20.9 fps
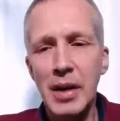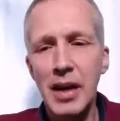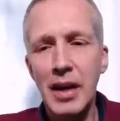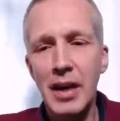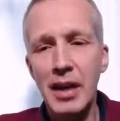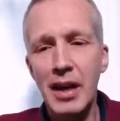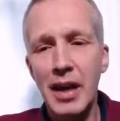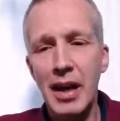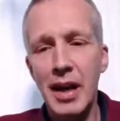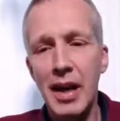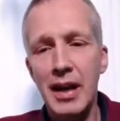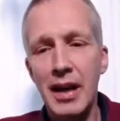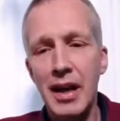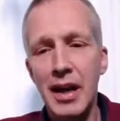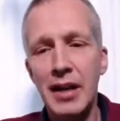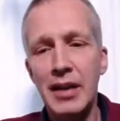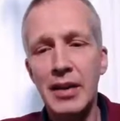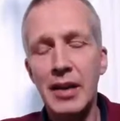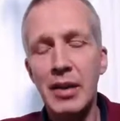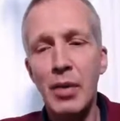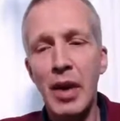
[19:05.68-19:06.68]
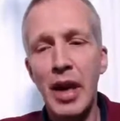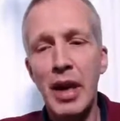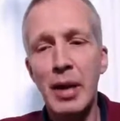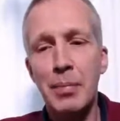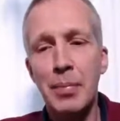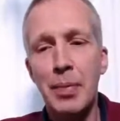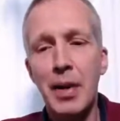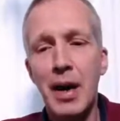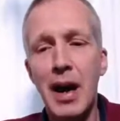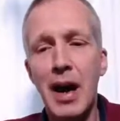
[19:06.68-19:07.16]
be an
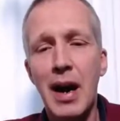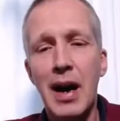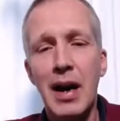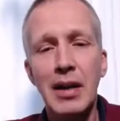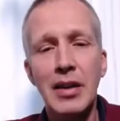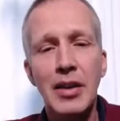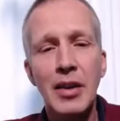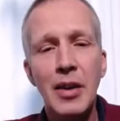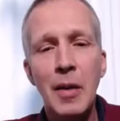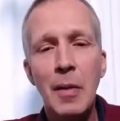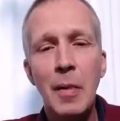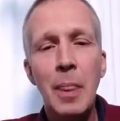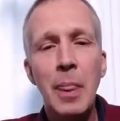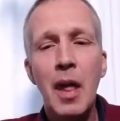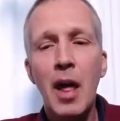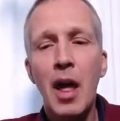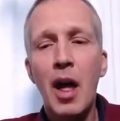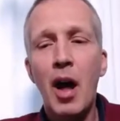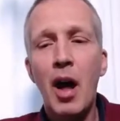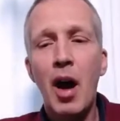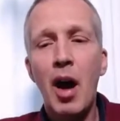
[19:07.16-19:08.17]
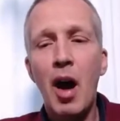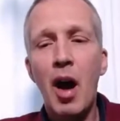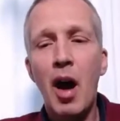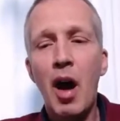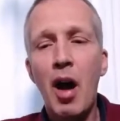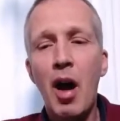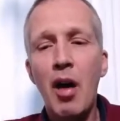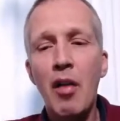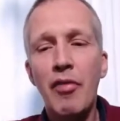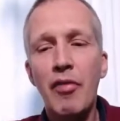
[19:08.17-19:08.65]
integrated part
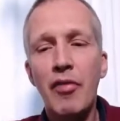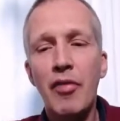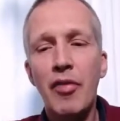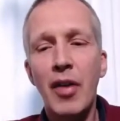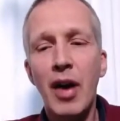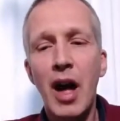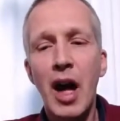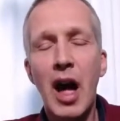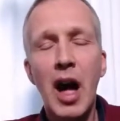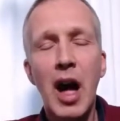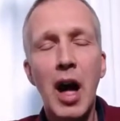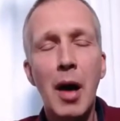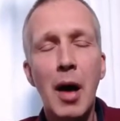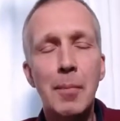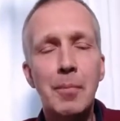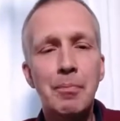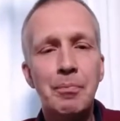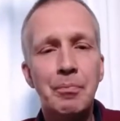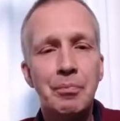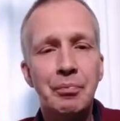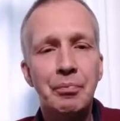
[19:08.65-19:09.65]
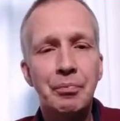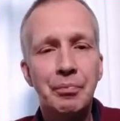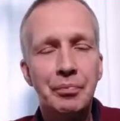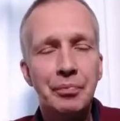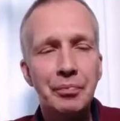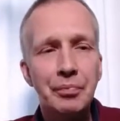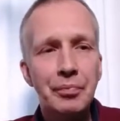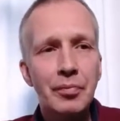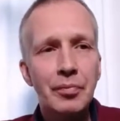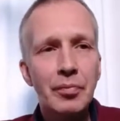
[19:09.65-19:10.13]
of a
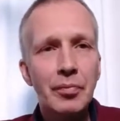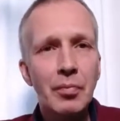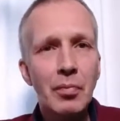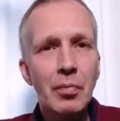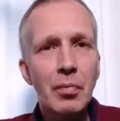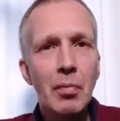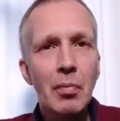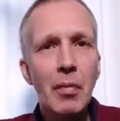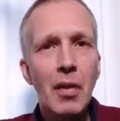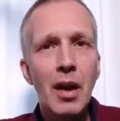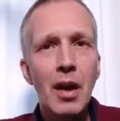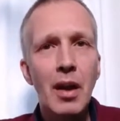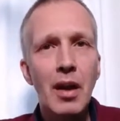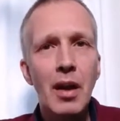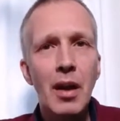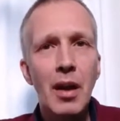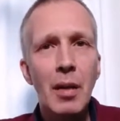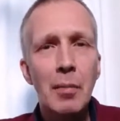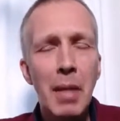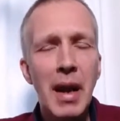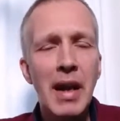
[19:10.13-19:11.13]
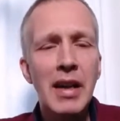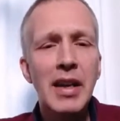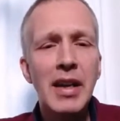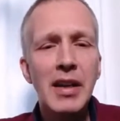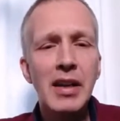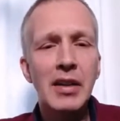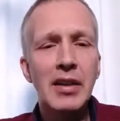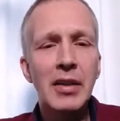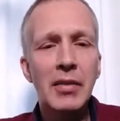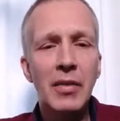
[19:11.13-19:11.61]

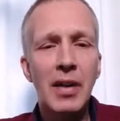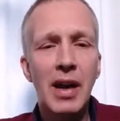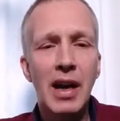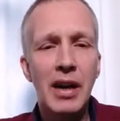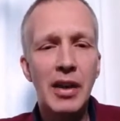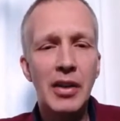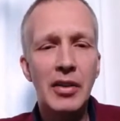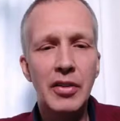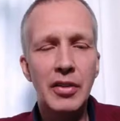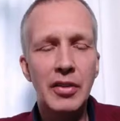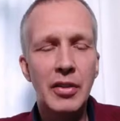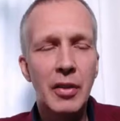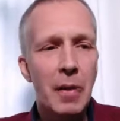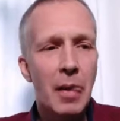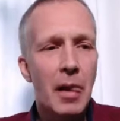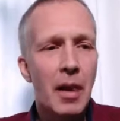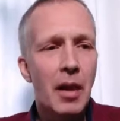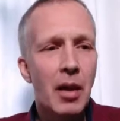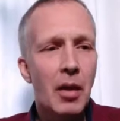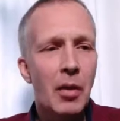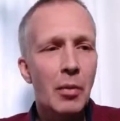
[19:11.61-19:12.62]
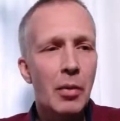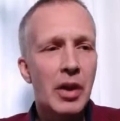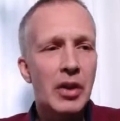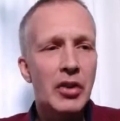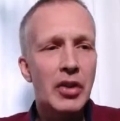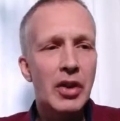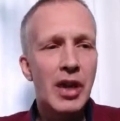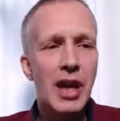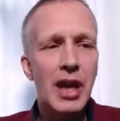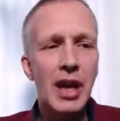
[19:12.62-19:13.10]
medical device
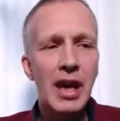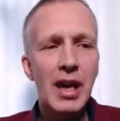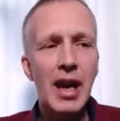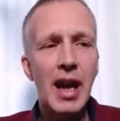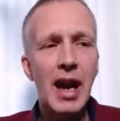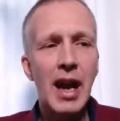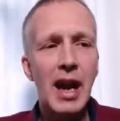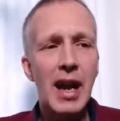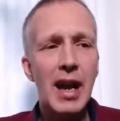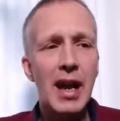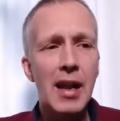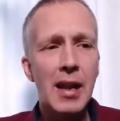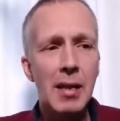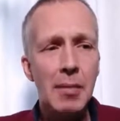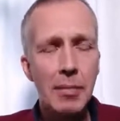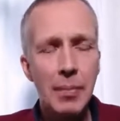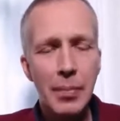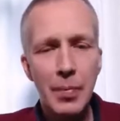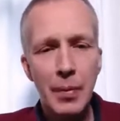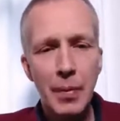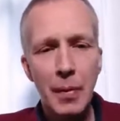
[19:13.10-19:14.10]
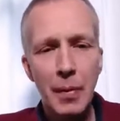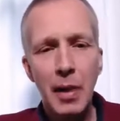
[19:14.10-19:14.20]
which can help